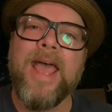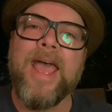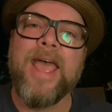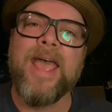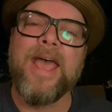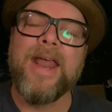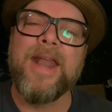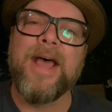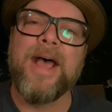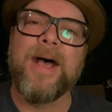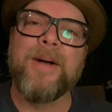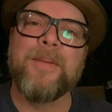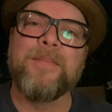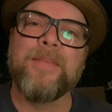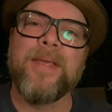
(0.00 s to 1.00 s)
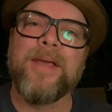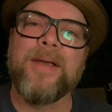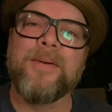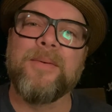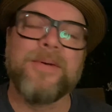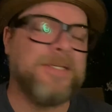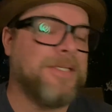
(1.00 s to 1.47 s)
And
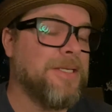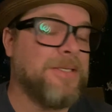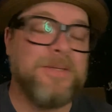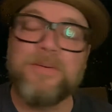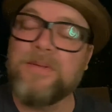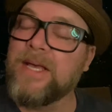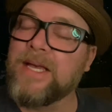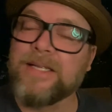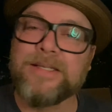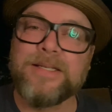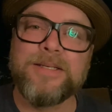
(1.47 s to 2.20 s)
let's just do this.